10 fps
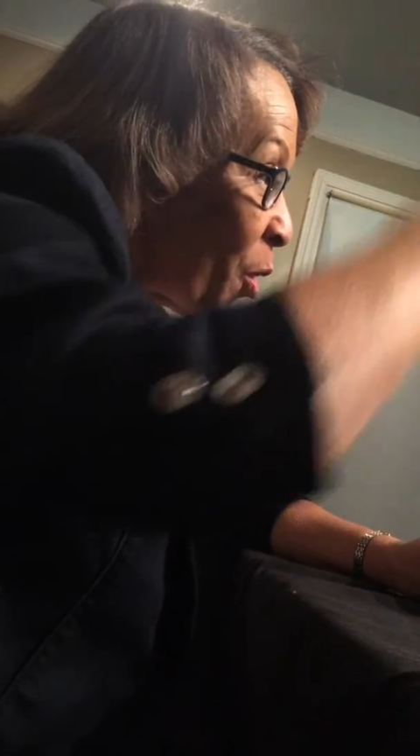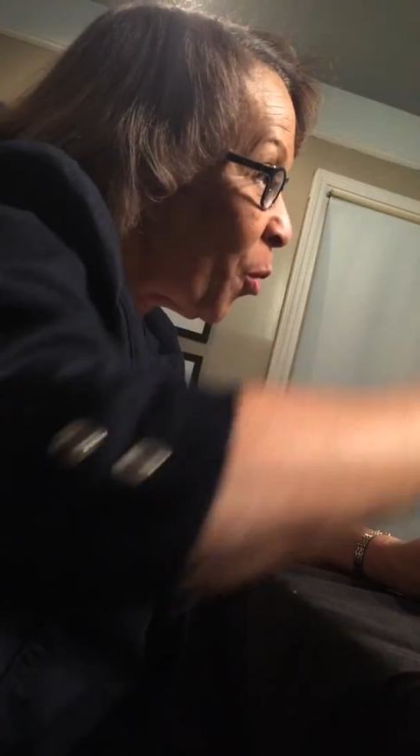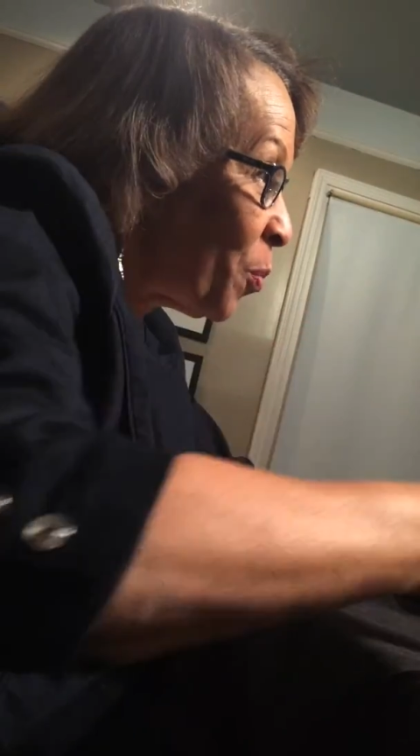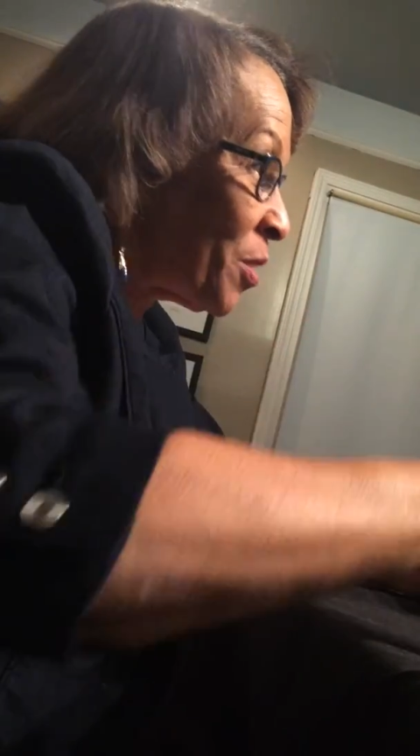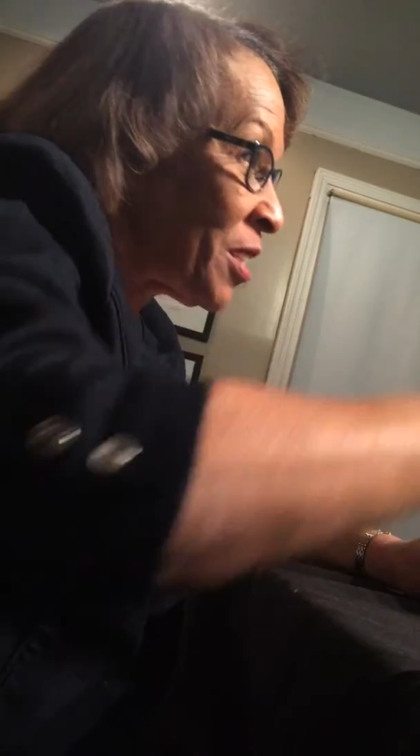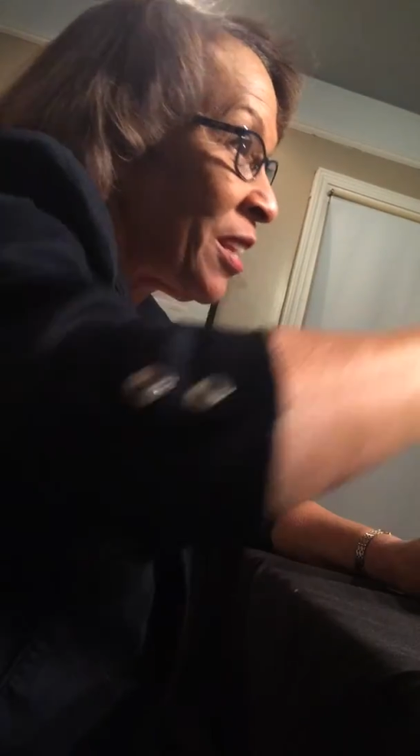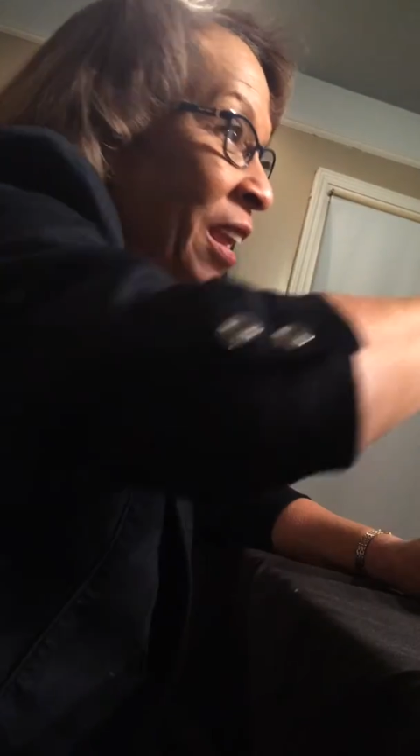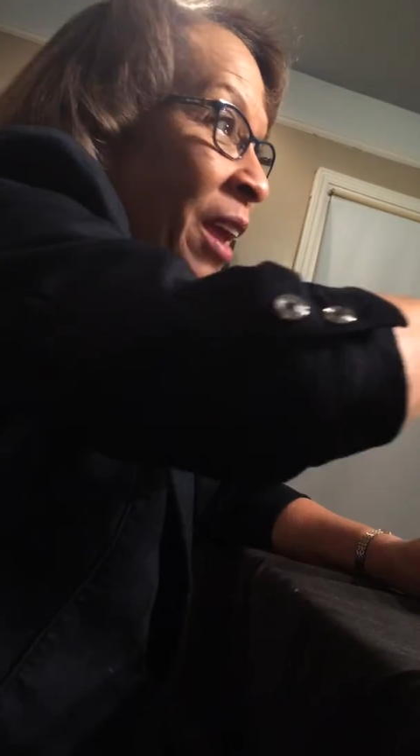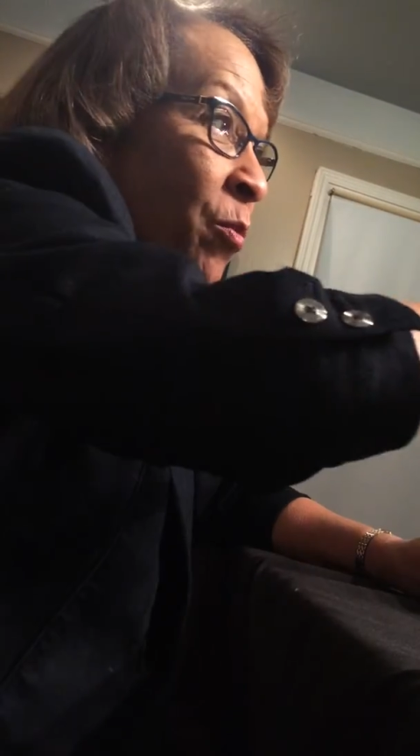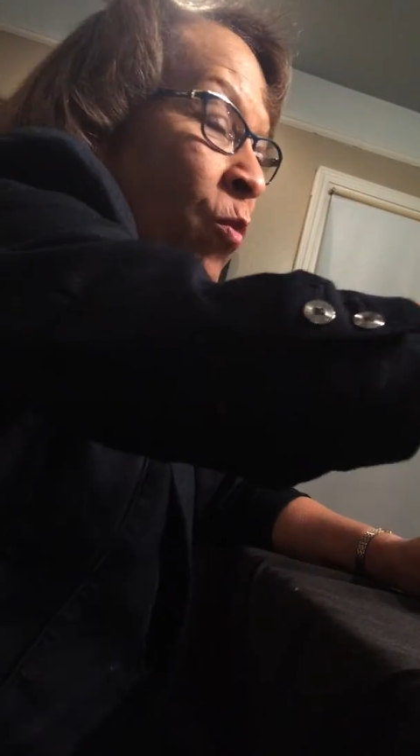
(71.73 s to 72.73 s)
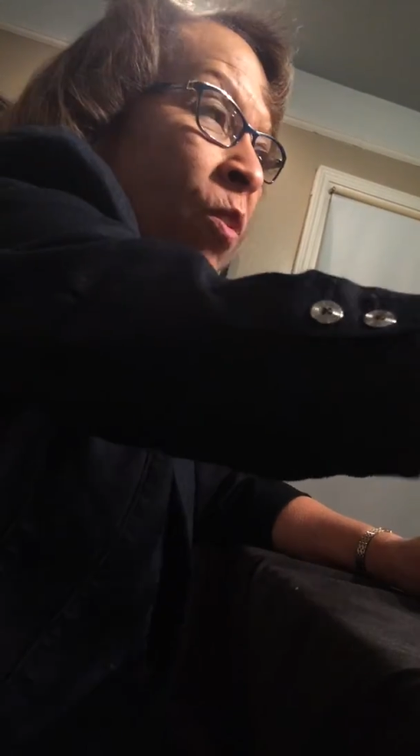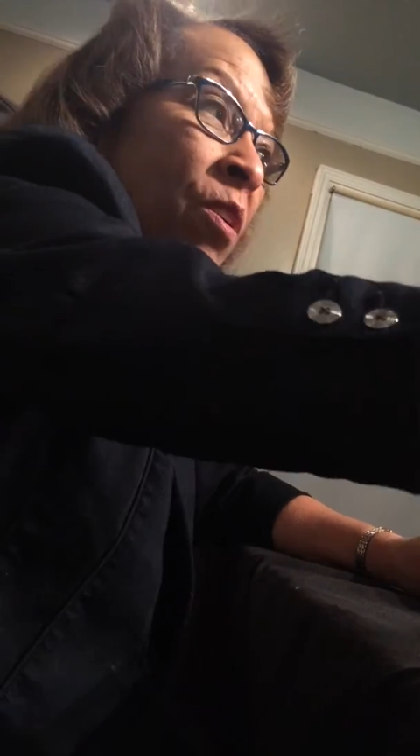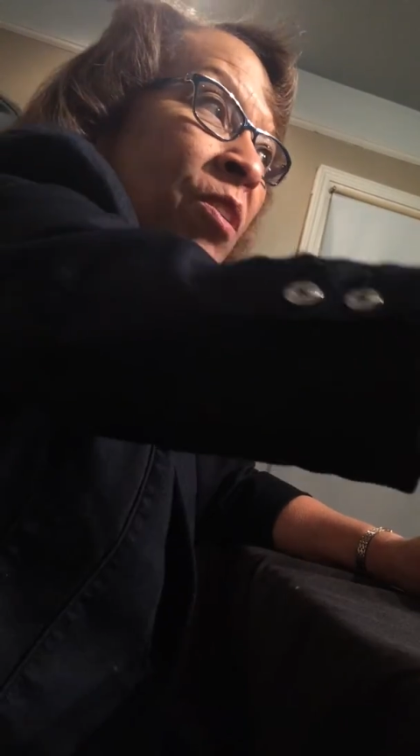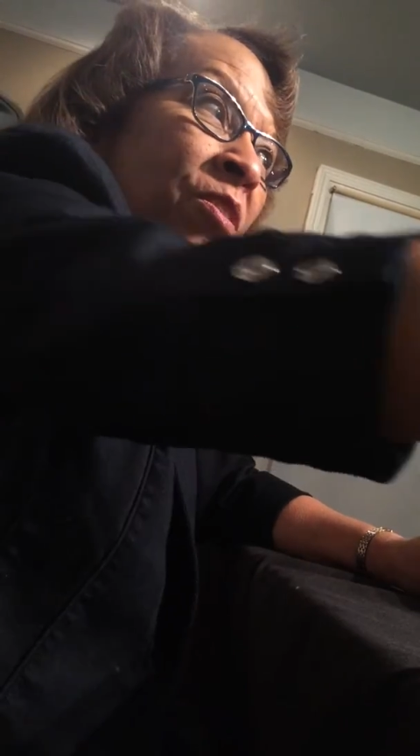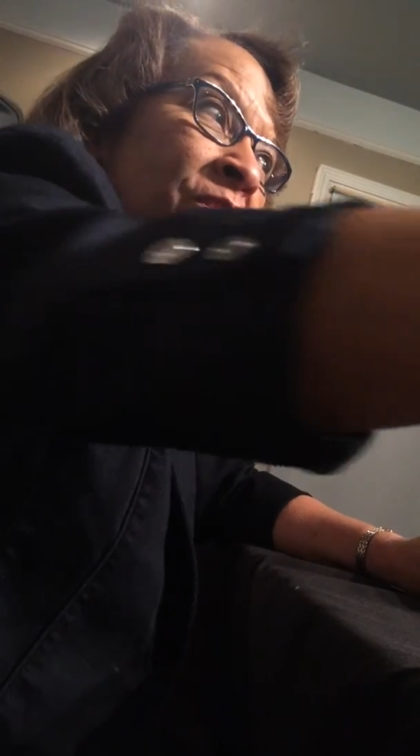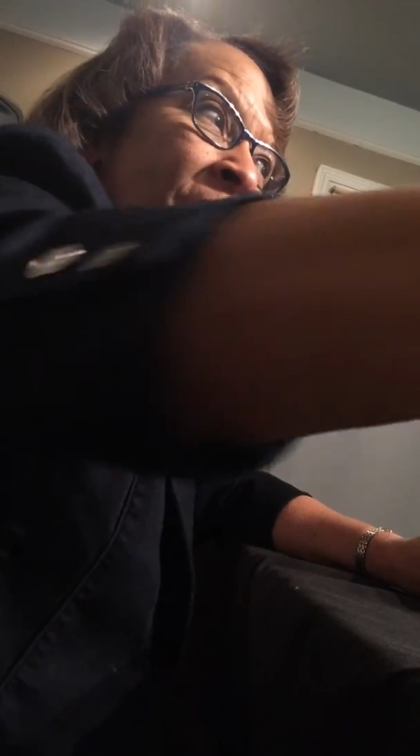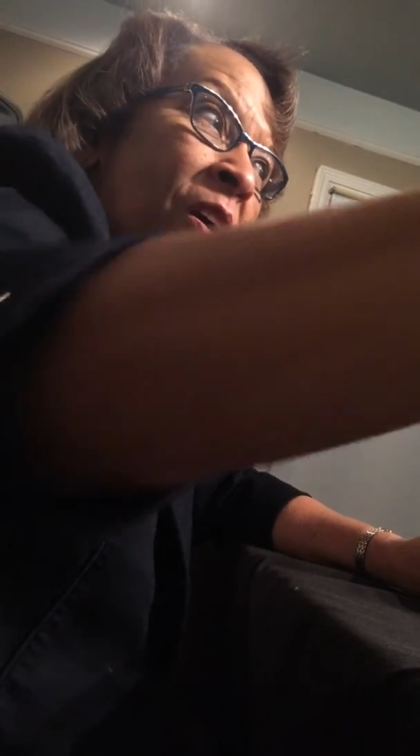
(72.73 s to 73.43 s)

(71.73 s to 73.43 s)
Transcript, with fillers: purposely had words